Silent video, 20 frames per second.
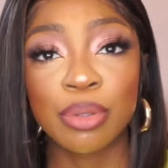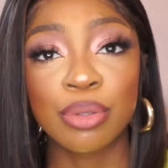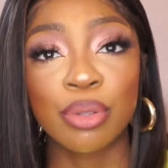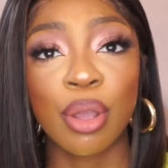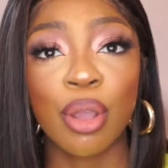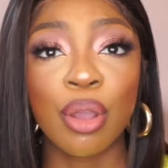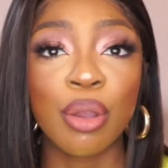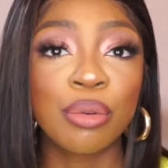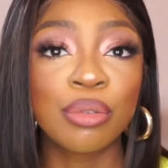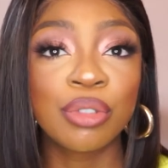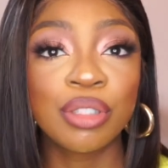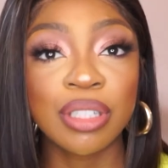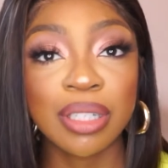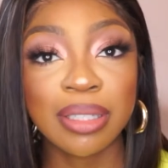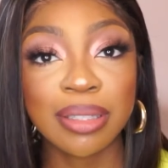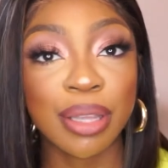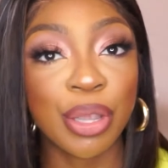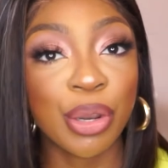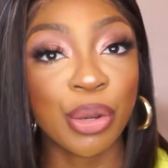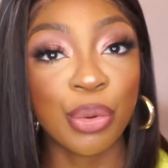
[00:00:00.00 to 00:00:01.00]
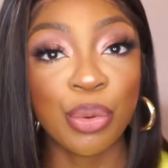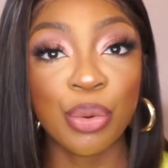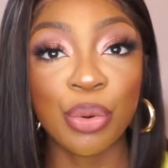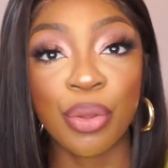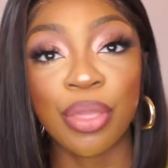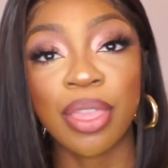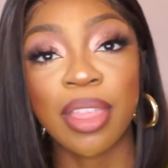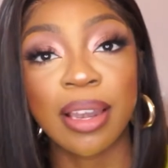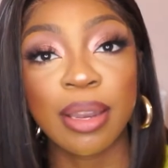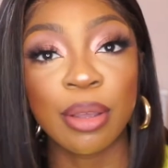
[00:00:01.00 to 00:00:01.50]
So just
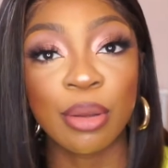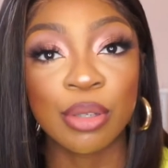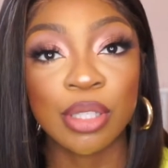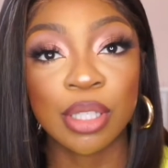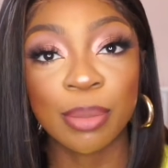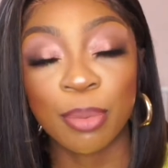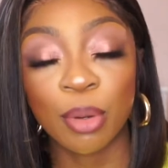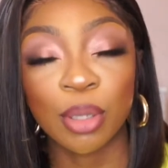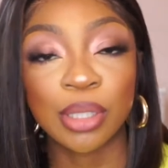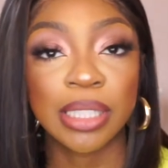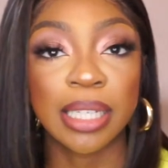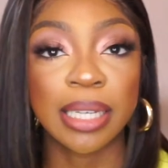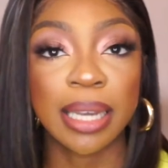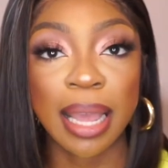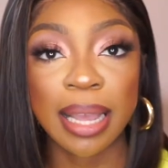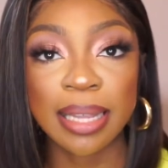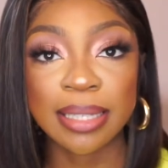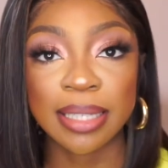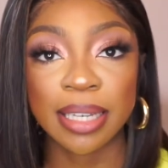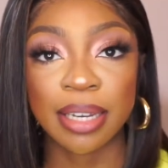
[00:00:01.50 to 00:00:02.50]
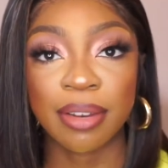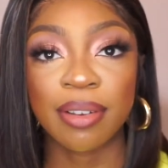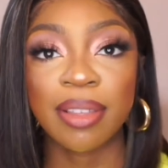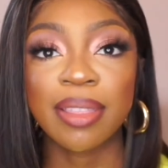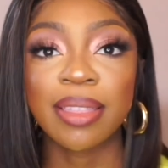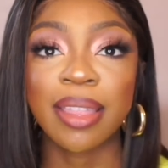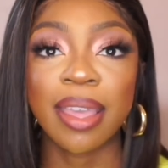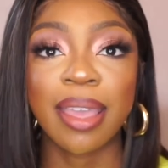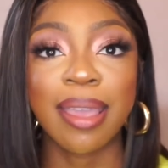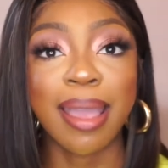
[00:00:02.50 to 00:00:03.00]
ignore the little splotchy lines here and there